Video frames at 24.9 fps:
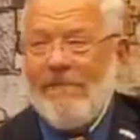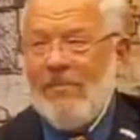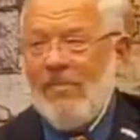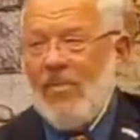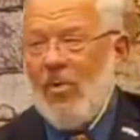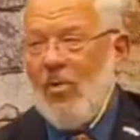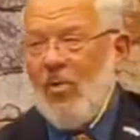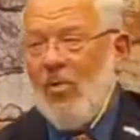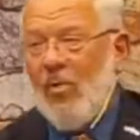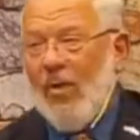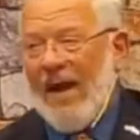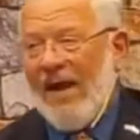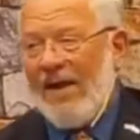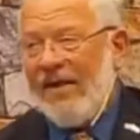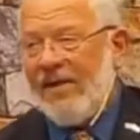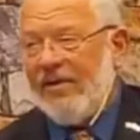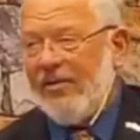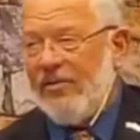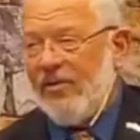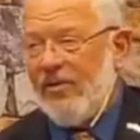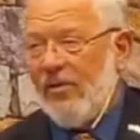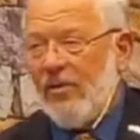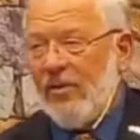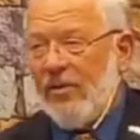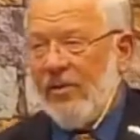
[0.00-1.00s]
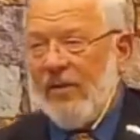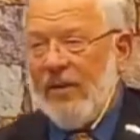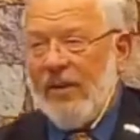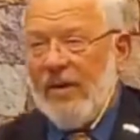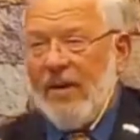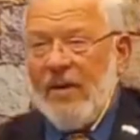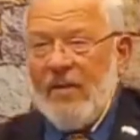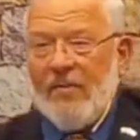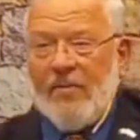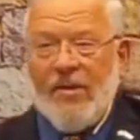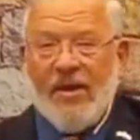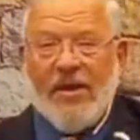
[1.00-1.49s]
wackadoodle,
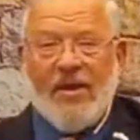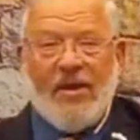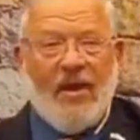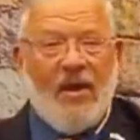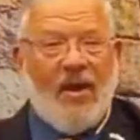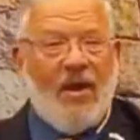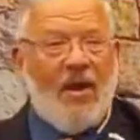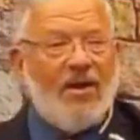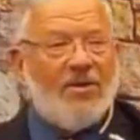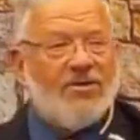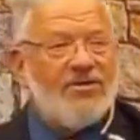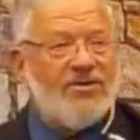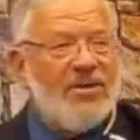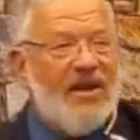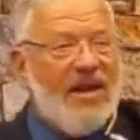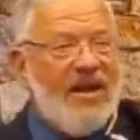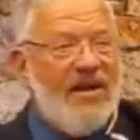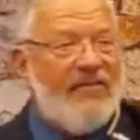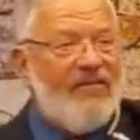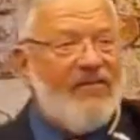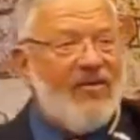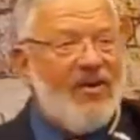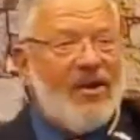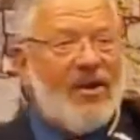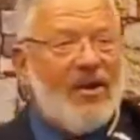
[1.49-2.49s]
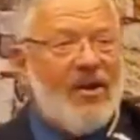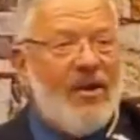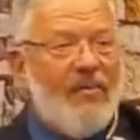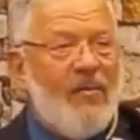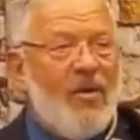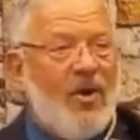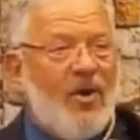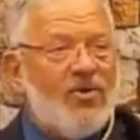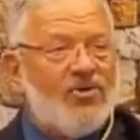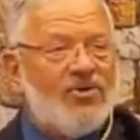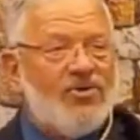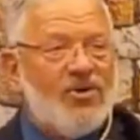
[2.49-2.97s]
because every
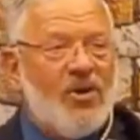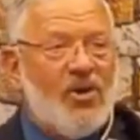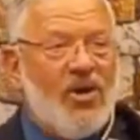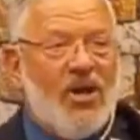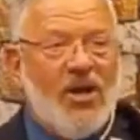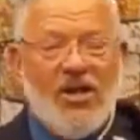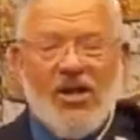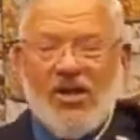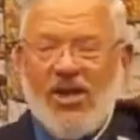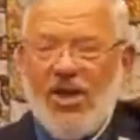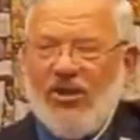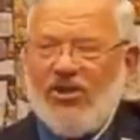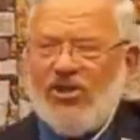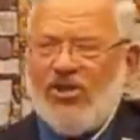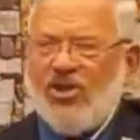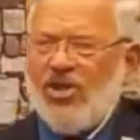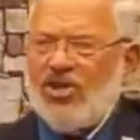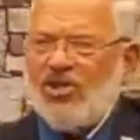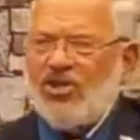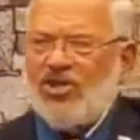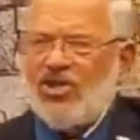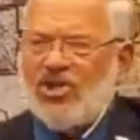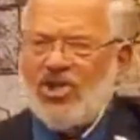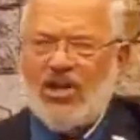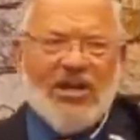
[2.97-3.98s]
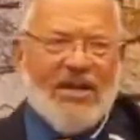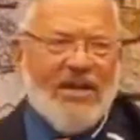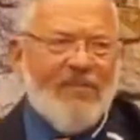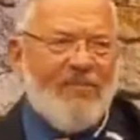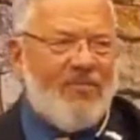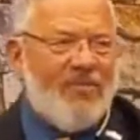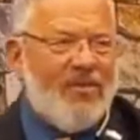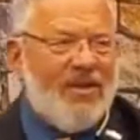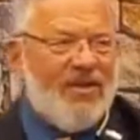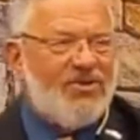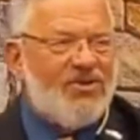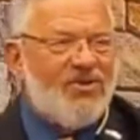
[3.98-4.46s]
commercial, get the
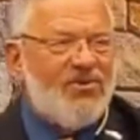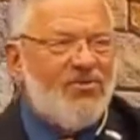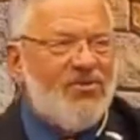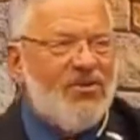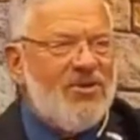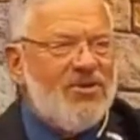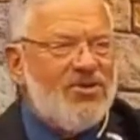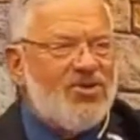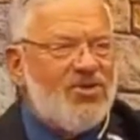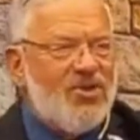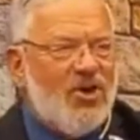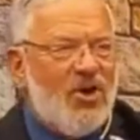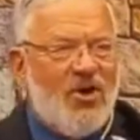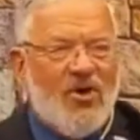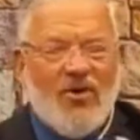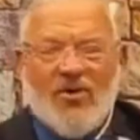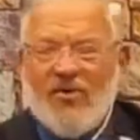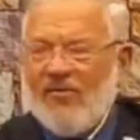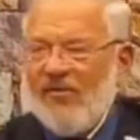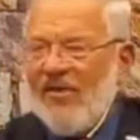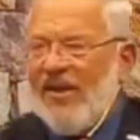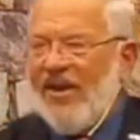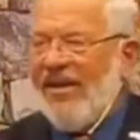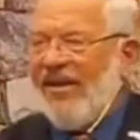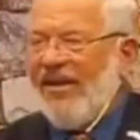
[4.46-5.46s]
sleep that you deserve,